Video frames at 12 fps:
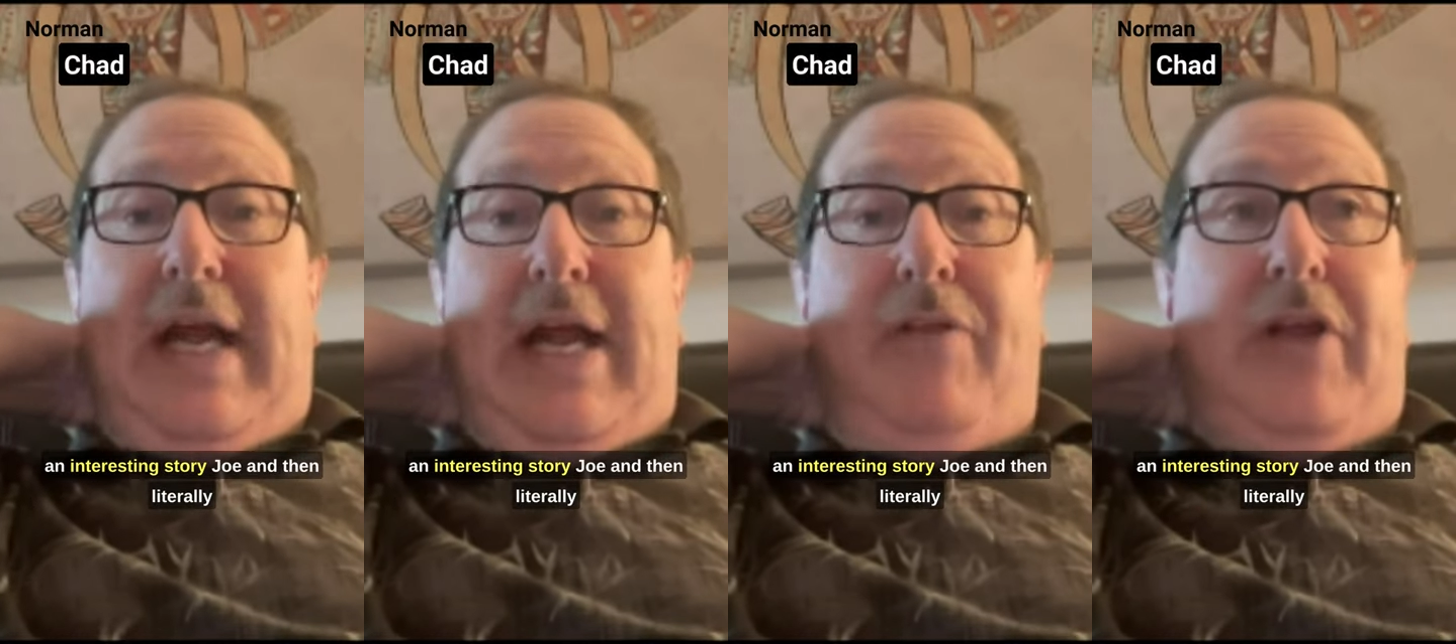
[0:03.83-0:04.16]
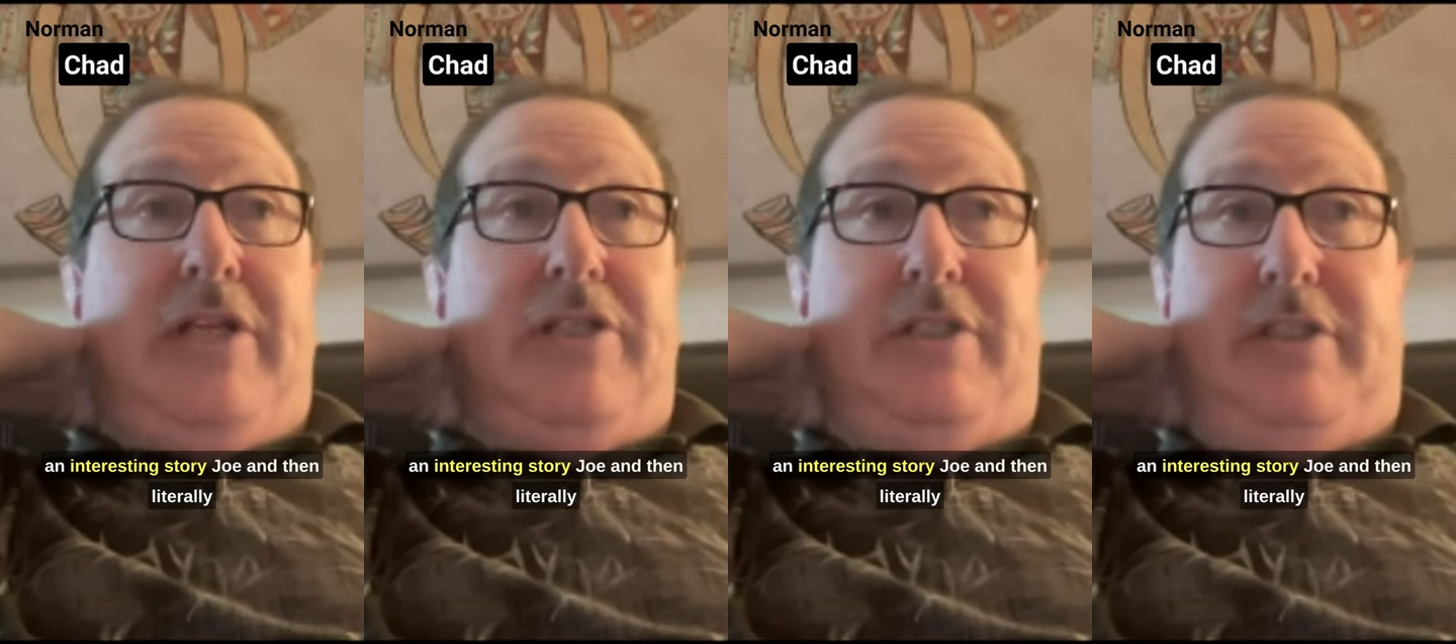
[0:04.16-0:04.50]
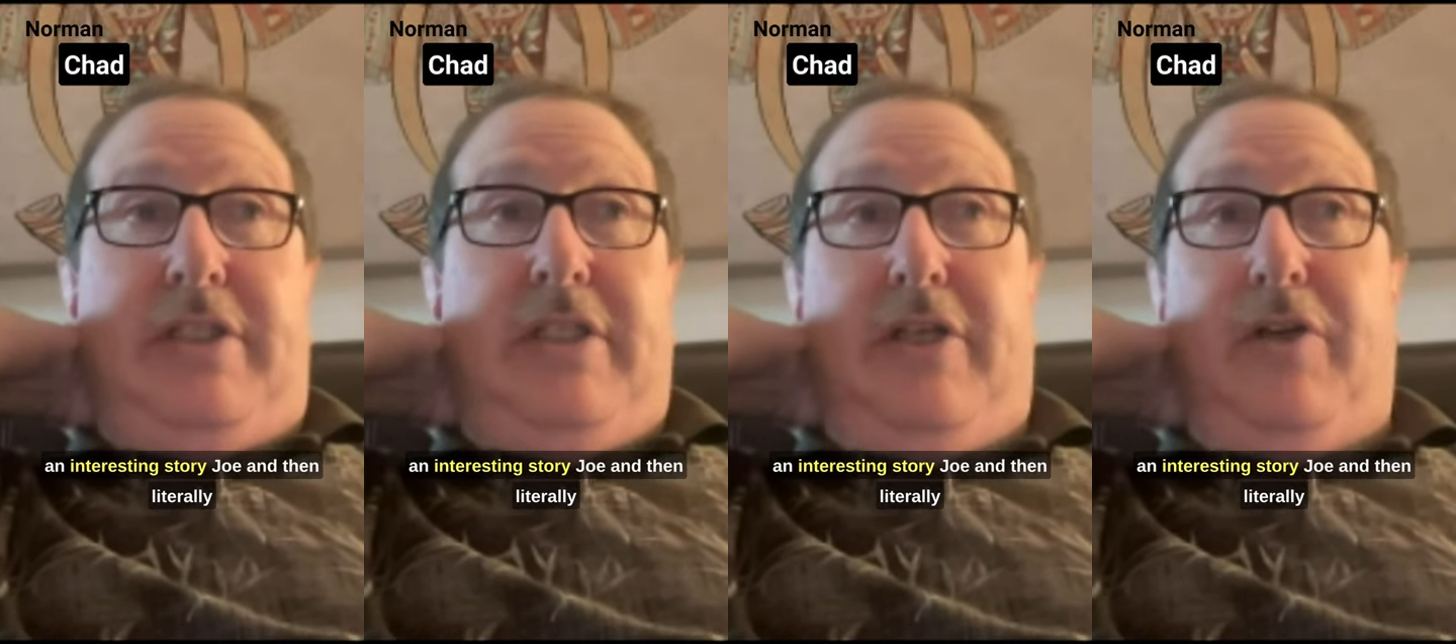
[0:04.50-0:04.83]
and then
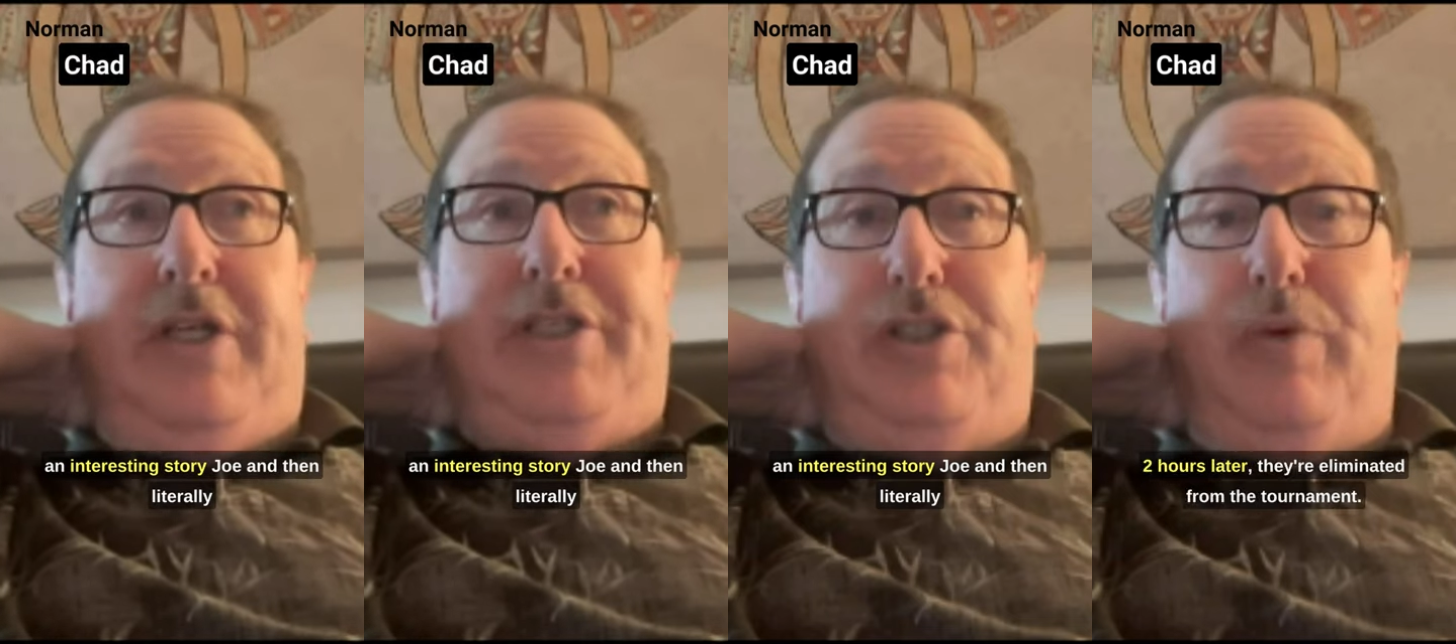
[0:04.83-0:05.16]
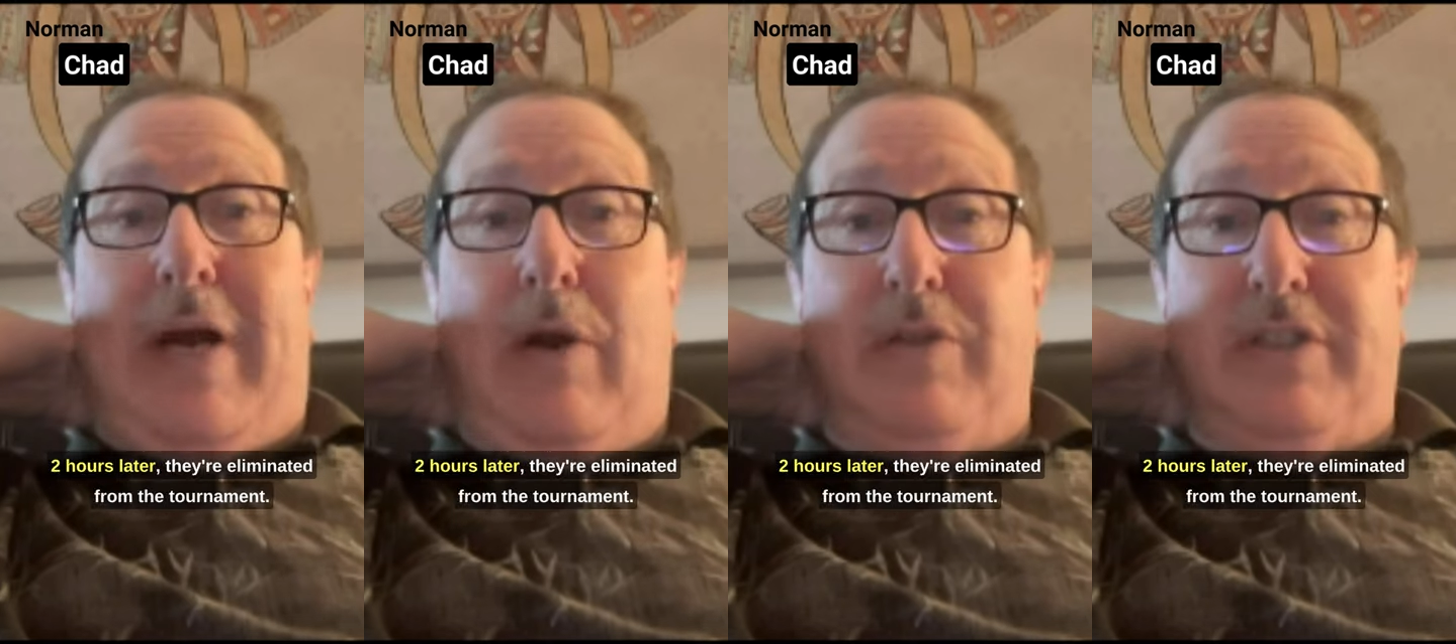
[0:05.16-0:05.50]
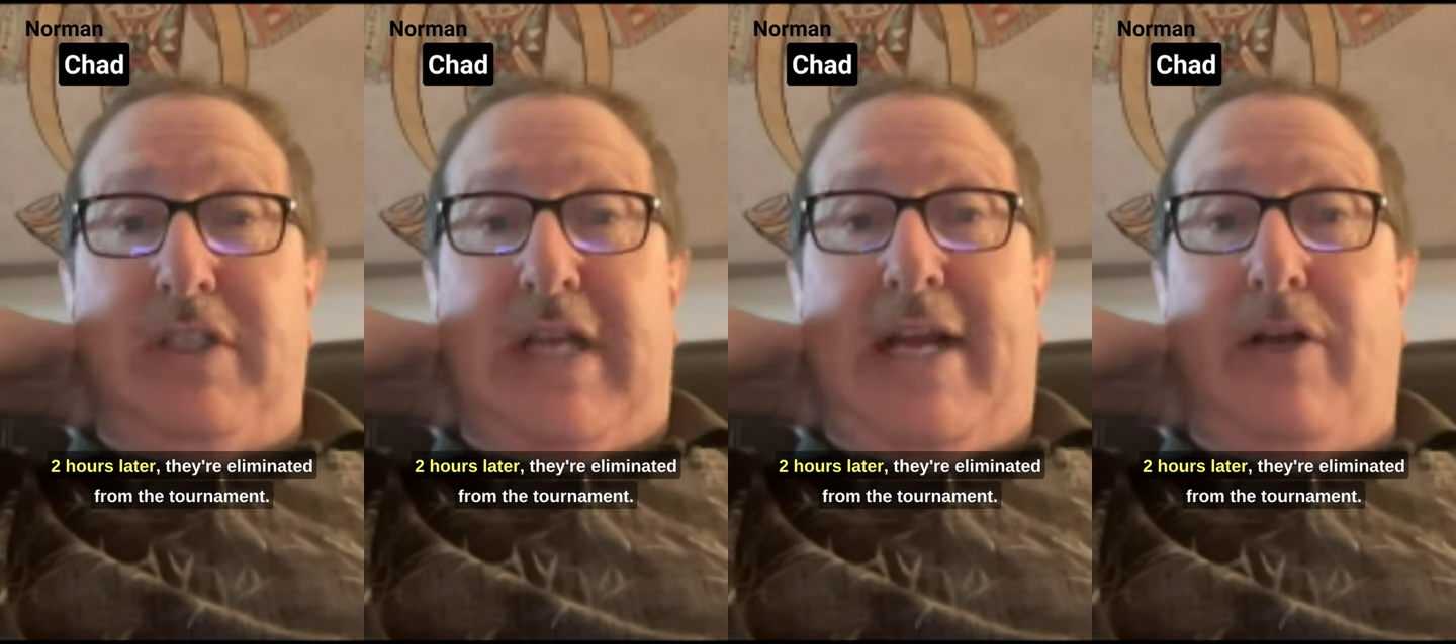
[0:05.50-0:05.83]
literally two
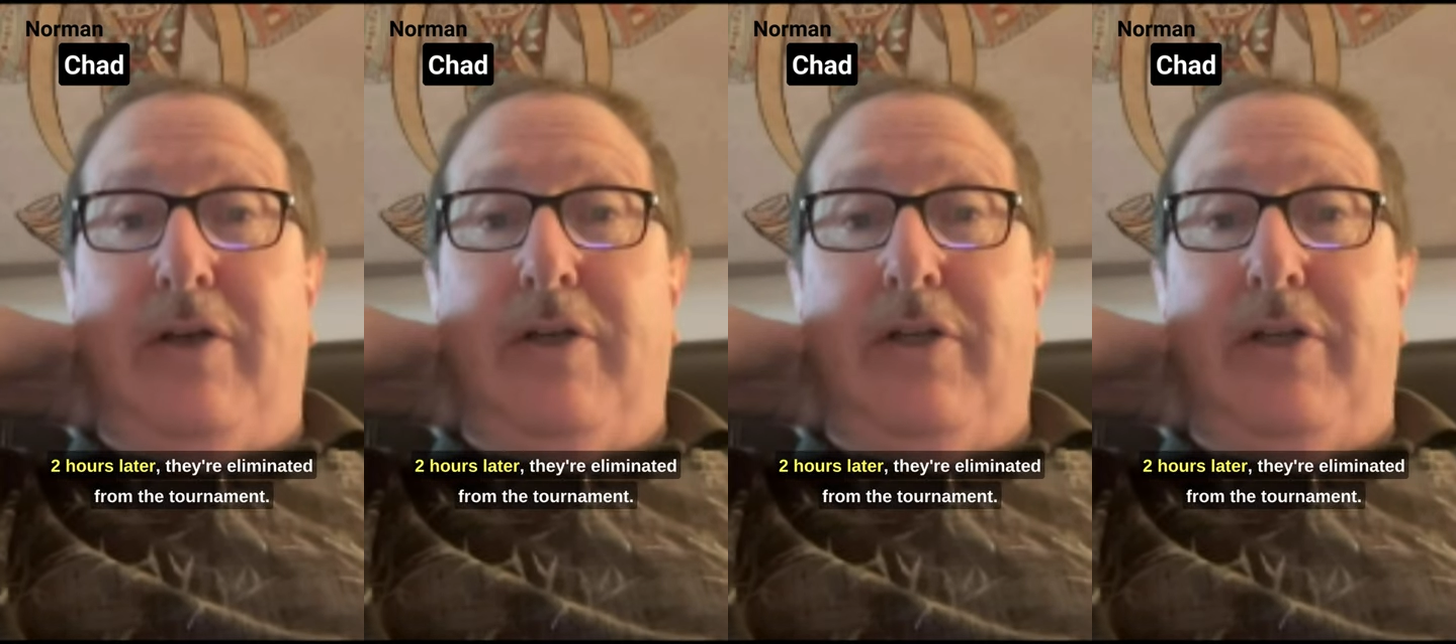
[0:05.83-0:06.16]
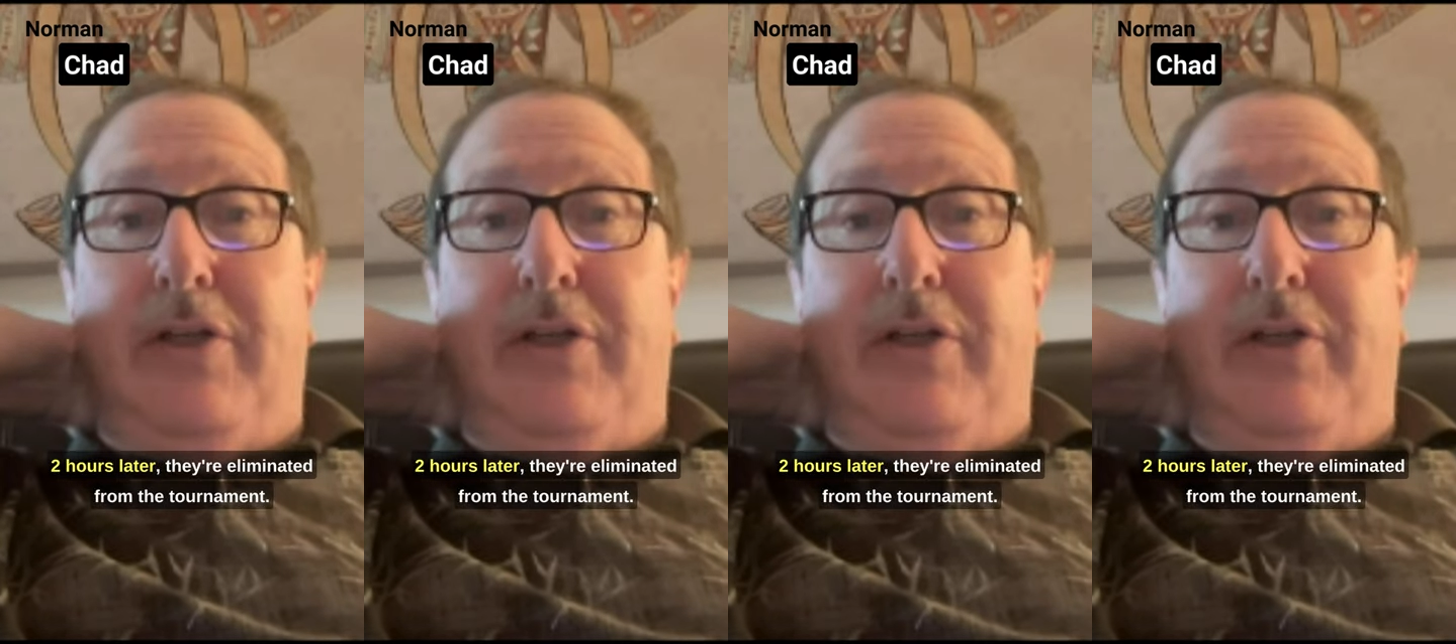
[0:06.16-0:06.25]
hours later